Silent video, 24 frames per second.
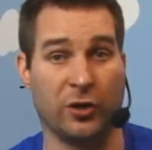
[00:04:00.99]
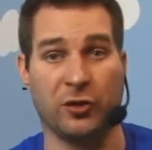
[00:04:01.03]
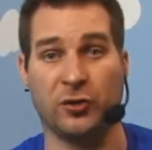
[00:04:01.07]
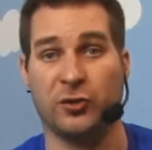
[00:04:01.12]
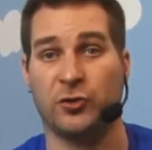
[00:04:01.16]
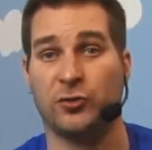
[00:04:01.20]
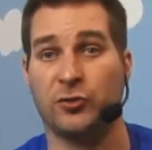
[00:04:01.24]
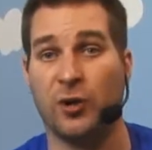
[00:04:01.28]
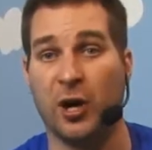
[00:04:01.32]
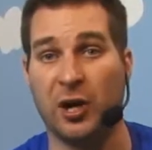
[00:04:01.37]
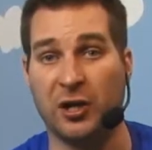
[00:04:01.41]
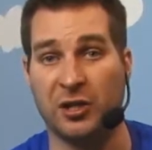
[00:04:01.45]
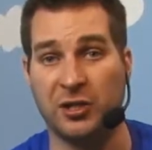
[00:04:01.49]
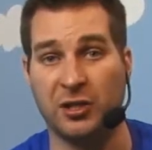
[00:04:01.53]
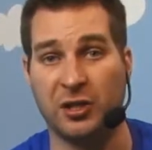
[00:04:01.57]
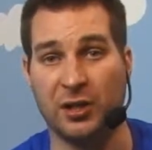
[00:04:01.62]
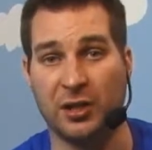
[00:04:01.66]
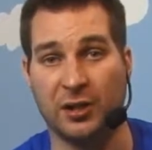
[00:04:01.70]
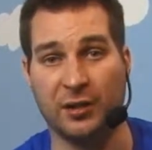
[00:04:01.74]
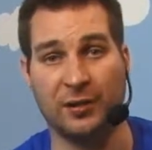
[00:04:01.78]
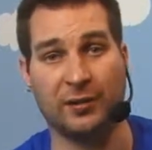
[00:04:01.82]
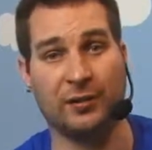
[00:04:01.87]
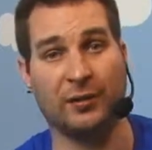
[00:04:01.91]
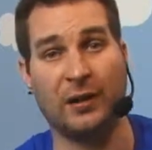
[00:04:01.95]

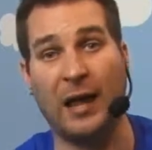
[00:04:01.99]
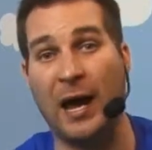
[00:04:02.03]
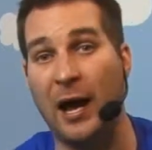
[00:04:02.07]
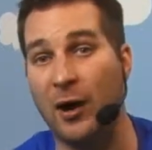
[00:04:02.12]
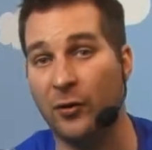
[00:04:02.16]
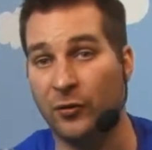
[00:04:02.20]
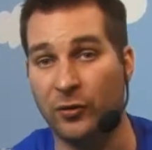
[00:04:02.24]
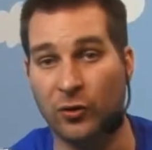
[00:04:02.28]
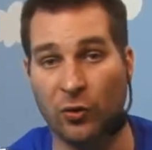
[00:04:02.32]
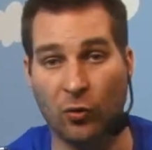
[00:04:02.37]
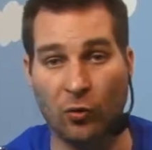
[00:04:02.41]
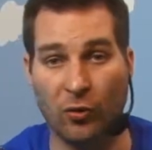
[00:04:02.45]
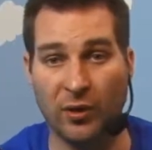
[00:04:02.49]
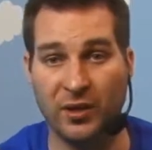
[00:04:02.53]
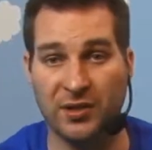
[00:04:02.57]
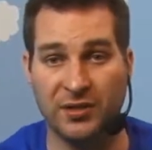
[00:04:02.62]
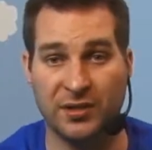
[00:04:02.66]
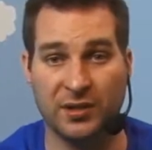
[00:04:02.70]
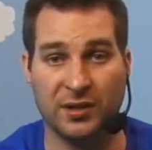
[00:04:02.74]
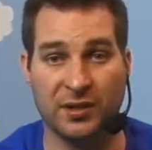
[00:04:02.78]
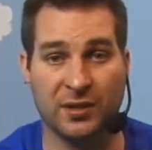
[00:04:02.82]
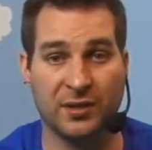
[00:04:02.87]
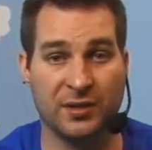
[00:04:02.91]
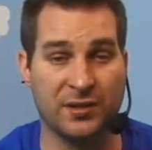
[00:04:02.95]
construction, loud
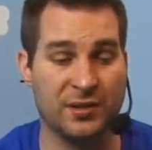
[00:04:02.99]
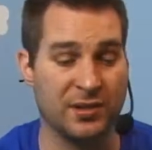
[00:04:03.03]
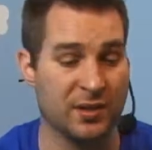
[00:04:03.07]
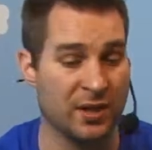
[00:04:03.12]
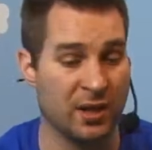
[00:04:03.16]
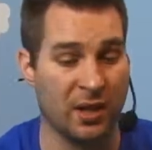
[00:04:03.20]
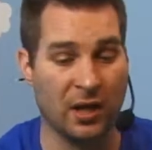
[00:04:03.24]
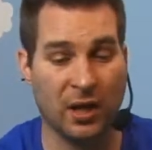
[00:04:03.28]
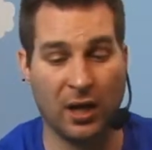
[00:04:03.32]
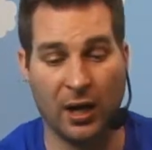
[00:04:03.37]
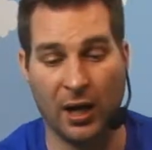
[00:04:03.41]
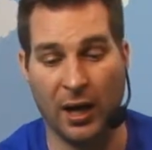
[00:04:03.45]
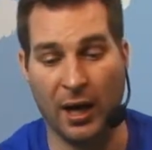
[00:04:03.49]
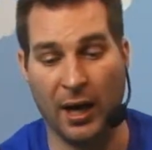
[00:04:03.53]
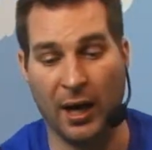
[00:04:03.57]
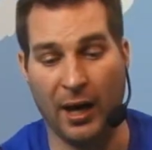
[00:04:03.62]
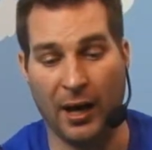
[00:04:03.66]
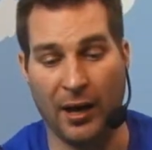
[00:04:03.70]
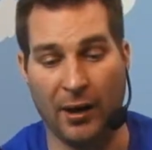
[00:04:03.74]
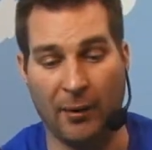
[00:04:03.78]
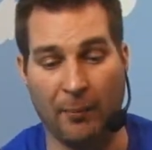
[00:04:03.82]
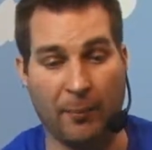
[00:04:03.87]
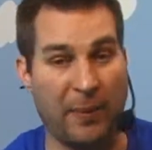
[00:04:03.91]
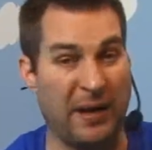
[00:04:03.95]
noises,
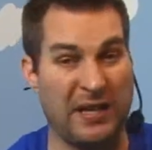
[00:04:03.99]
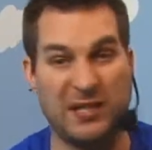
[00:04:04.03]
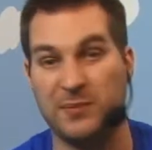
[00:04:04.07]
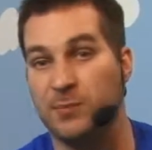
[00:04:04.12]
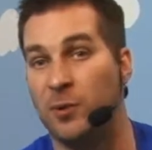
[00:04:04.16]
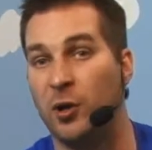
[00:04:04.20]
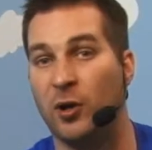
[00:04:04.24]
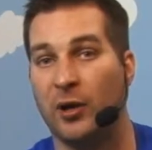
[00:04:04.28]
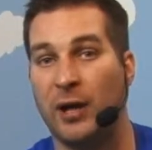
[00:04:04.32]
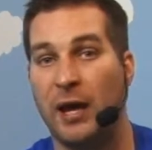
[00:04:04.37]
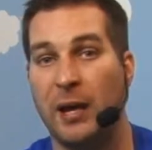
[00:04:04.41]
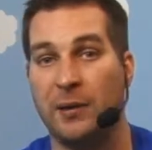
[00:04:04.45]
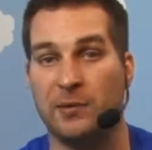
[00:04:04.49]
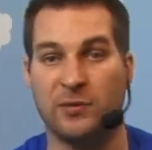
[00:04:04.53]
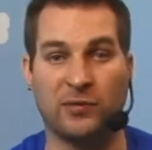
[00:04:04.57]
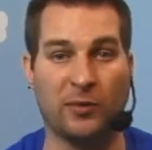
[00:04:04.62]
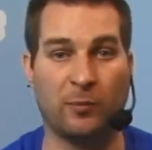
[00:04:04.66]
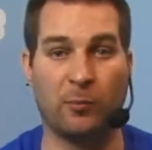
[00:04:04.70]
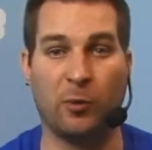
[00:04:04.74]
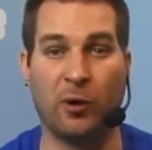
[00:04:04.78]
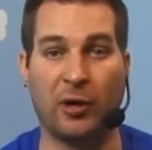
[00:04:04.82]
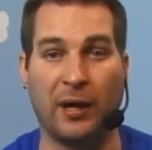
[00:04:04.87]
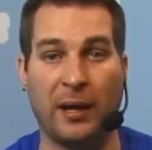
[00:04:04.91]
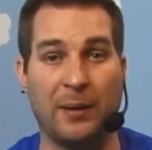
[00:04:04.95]
baseball games,
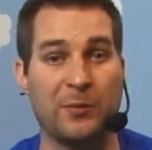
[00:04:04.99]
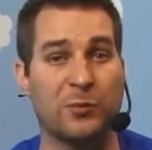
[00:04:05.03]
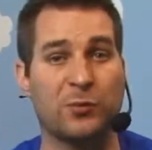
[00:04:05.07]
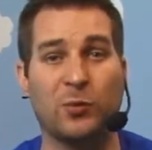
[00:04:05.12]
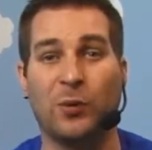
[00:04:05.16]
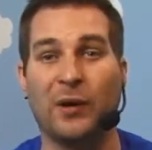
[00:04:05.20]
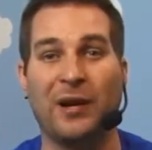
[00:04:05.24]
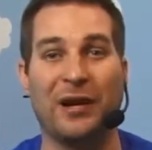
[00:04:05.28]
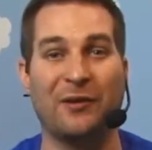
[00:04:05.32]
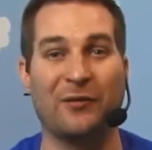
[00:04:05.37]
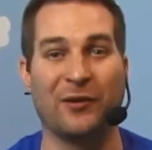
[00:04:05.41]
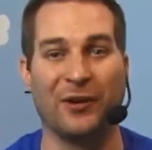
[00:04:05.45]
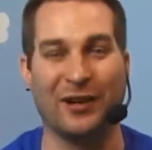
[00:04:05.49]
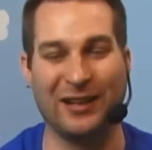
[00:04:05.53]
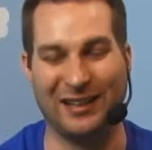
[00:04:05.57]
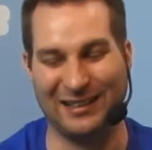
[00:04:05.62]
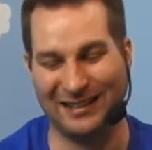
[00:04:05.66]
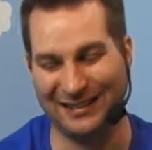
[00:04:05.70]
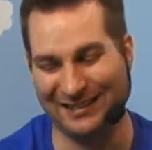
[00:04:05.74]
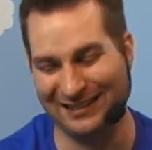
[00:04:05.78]
football games, whatever,